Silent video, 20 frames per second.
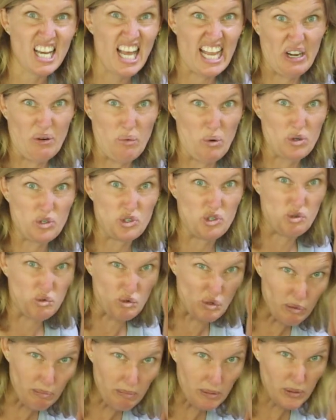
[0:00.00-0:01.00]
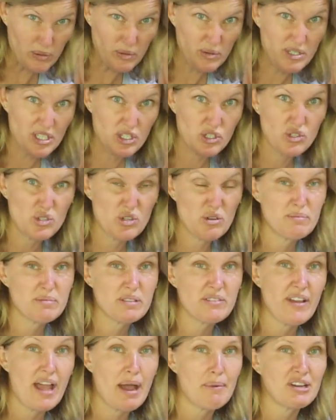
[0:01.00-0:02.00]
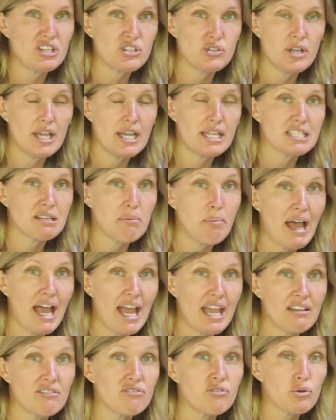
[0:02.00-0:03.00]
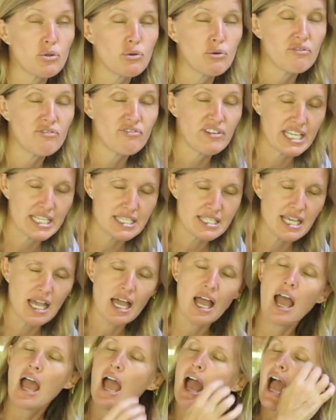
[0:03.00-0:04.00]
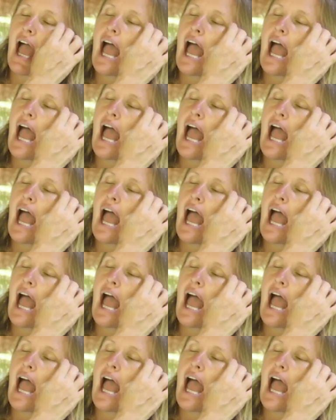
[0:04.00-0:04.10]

like quadrupled in terms of how much you had to pay for your visa.